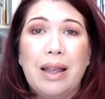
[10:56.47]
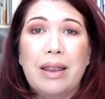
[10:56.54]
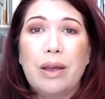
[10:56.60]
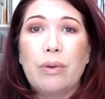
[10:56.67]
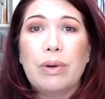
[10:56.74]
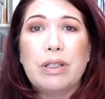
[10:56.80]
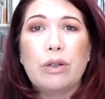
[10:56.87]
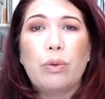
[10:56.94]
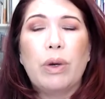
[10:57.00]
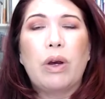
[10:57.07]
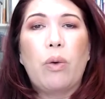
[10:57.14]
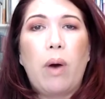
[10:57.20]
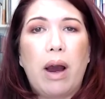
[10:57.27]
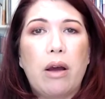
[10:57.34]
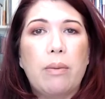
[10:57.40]
There is a
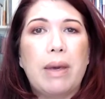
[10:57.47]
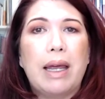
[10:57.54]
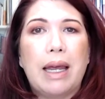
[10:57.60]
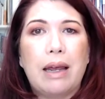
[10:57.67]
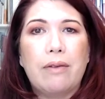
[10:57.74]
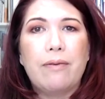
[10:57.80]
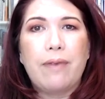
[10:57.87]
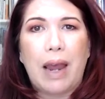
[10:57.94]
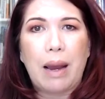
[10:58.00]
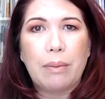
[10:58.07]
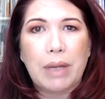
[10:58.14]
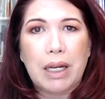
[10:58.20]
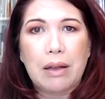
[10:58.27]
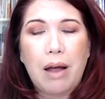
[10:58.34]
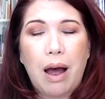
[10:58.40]
requirement in
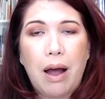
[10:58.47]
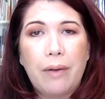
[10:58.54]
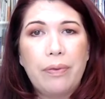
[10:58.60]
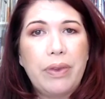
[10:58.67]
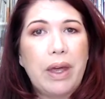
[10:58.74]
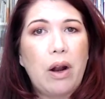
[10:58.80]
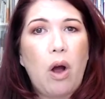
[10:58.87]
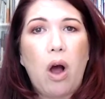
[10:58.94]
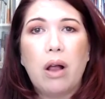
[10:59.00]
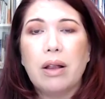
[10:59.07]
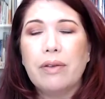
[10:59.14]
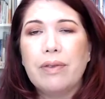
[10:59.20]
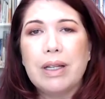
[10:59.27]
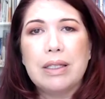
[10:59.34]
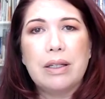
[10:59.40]
family law that all
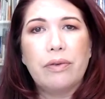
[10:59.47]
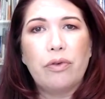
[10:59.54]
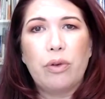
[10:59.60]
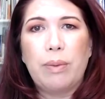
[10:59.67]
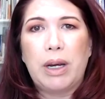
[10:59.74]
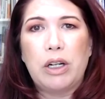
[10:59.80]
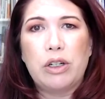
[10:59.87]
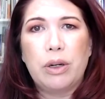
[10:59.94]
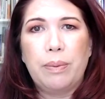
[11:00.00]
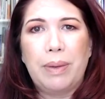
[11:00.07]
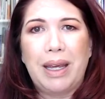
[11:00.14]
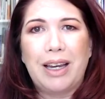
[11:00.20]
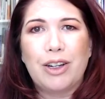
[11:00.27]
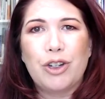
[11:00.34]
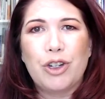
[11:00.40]
of this information
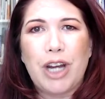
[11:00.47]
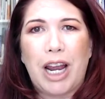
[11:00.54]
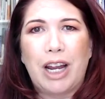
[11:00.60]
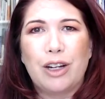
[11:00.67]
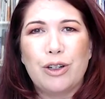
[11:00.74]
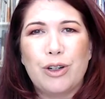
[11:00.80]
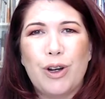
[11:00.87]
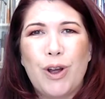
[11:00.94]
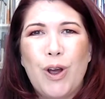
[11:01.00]
be exchanged.